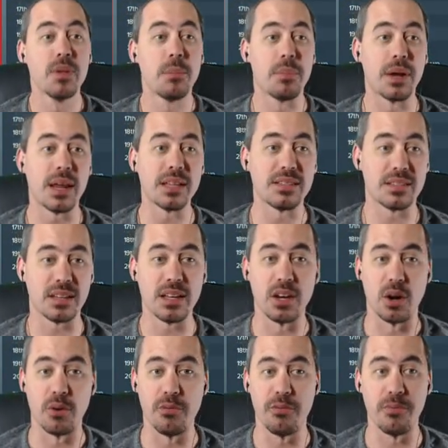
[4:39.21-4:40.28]
But it's, you
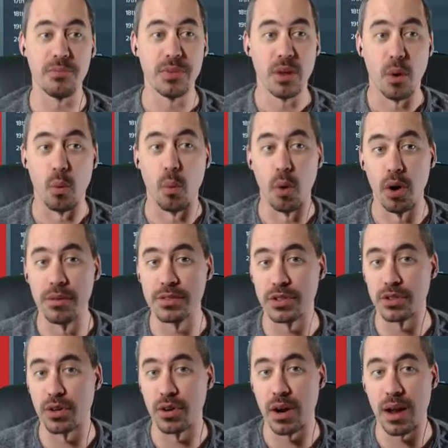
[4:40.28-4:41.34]
know, Wolves
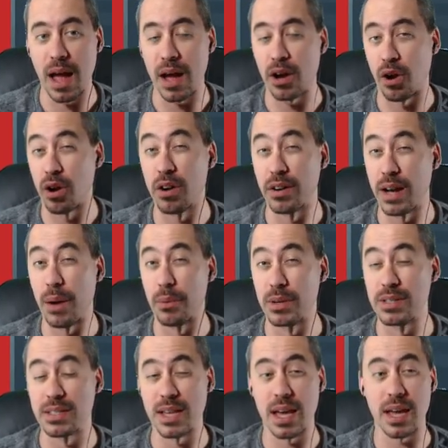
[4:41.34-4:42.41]
are uh, currently, I want
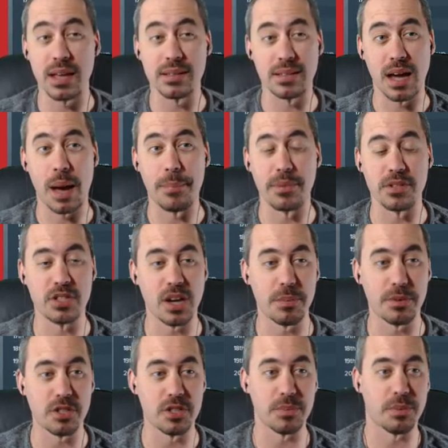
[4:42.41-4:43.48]
to say, top of the
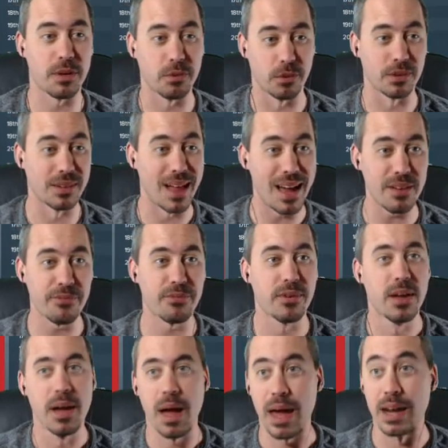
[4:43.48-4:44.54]
championship in real life.
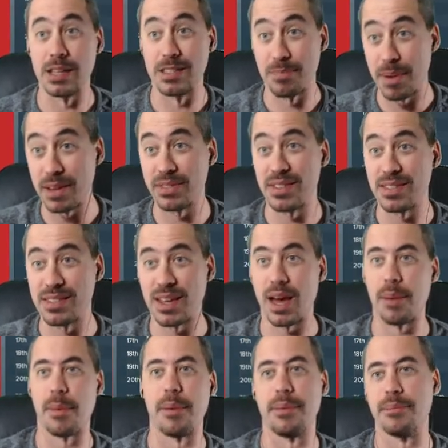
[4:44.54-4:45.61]
And it's about this
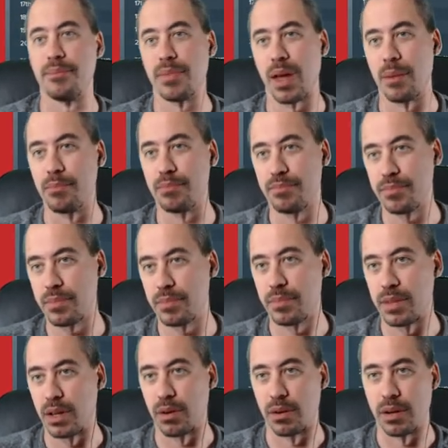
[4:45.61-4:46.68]
time. I mean, I'm,
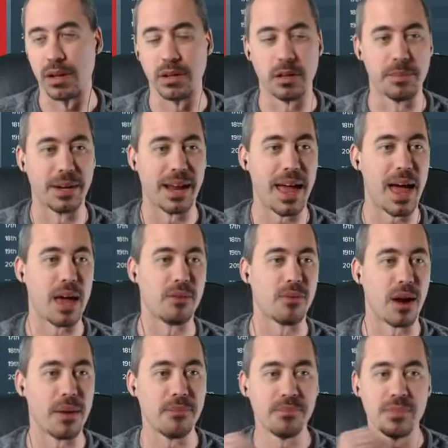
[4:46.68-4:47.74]
you know, a little bit ahead,
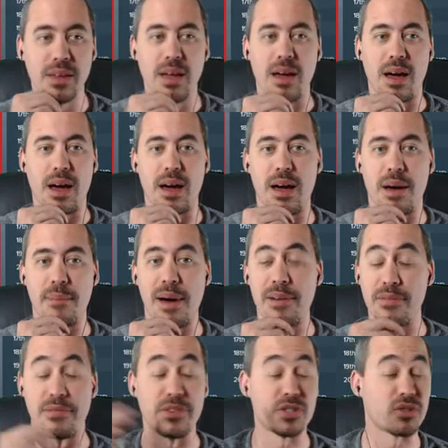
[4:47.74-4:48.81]
right? Um, I've
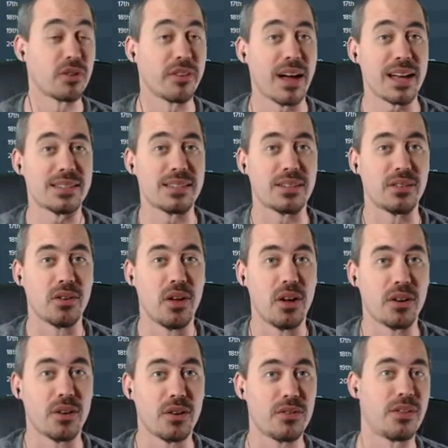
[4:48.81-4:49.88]
officially lasted
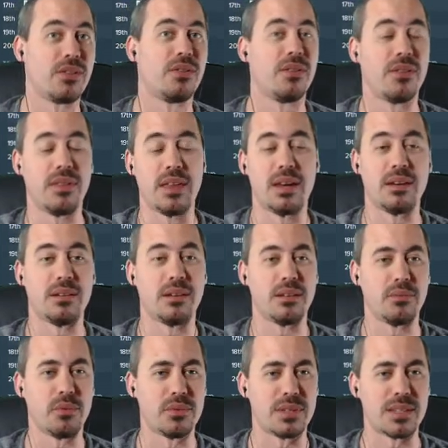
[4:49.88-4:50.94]
longer than, than
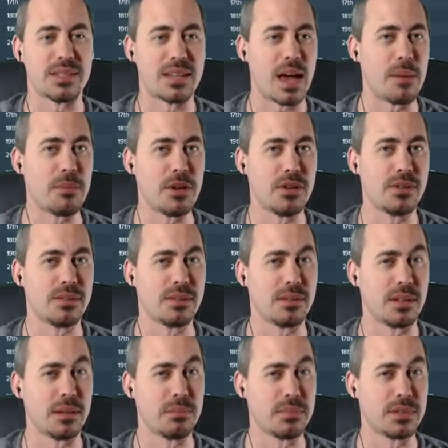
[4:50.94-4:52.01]
what was it, Simon
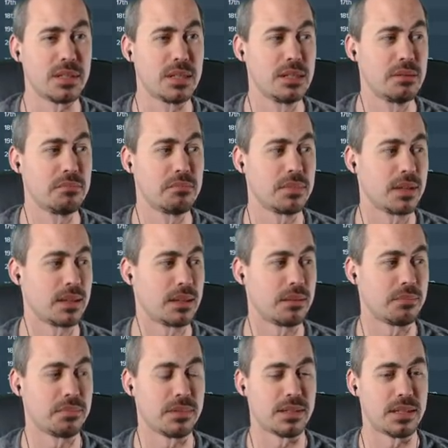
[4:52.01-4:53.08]
Gibson?
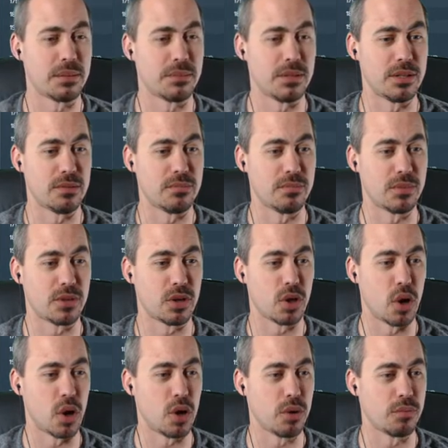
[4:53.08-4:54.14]
Gibson,
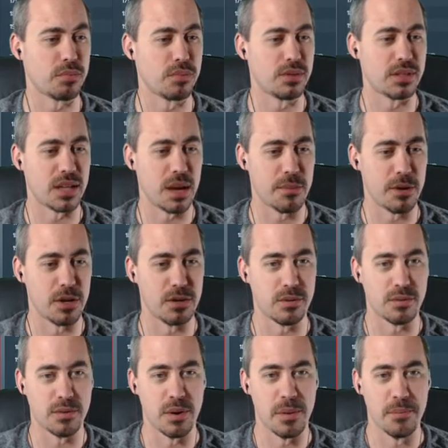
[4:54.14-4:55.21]
Gar-
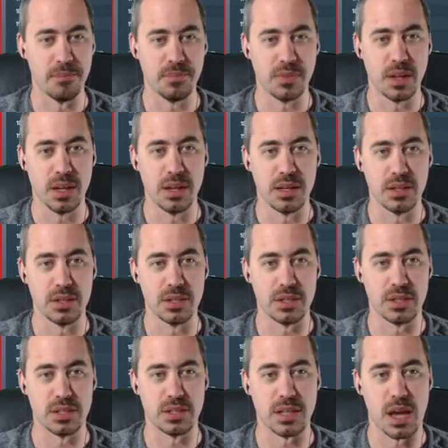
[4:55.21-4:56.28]
Simon,
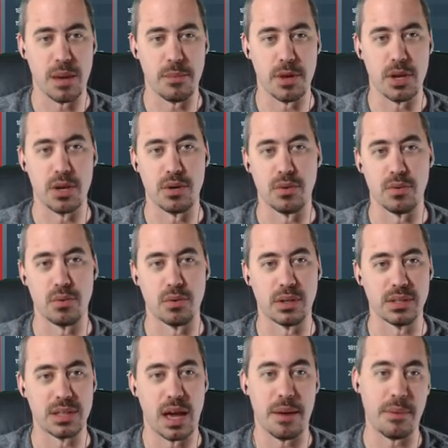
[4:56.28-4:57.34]
Simon,
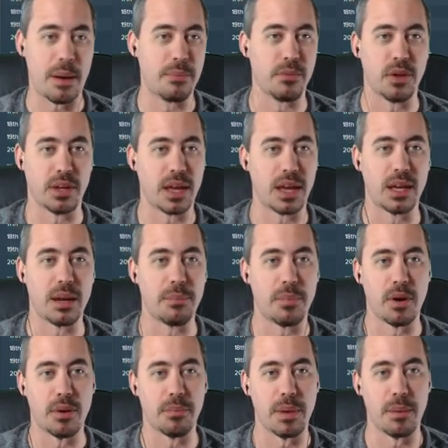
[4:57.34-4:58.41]
what's, I, I'm looking it up
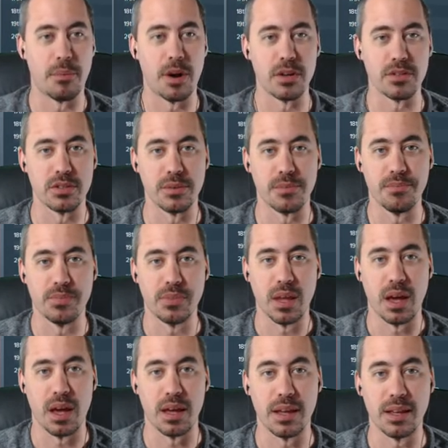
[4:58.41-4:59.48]
on my browser.
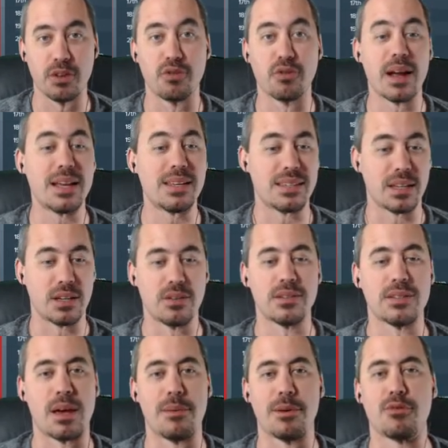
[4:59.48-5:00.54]
Grayson,
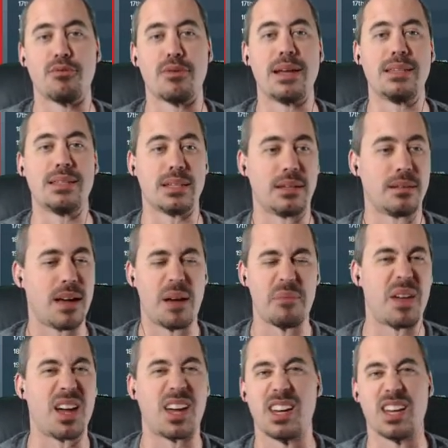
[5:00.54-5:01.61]
Simon Grayson. I'm
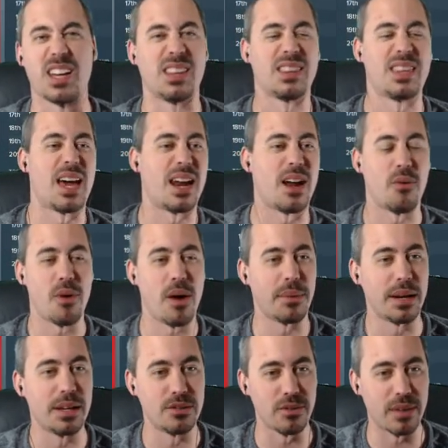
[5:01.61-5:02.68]
not going to cut that out. Why would
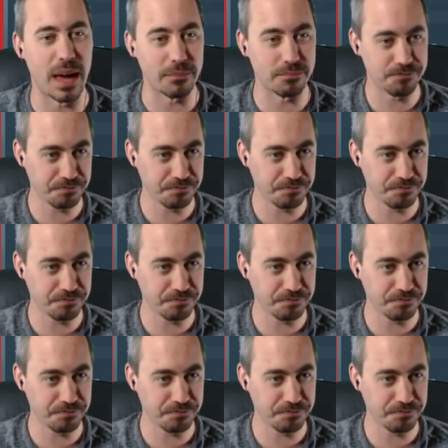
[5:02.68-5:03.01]
I do that?